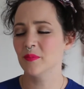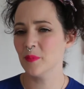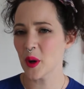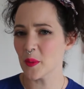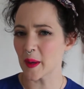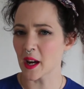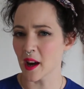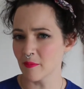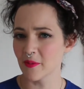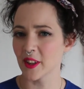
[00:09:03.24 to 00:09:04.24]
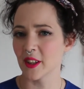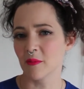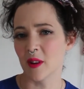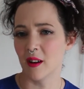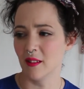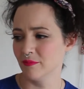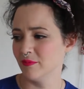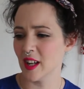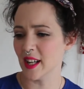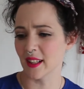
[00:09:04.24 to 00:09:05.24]
poop in comfort while
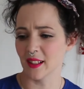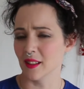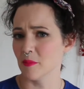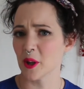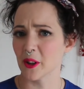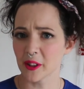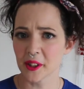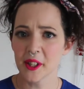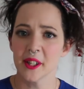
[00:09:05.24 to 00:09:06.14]
reading a book.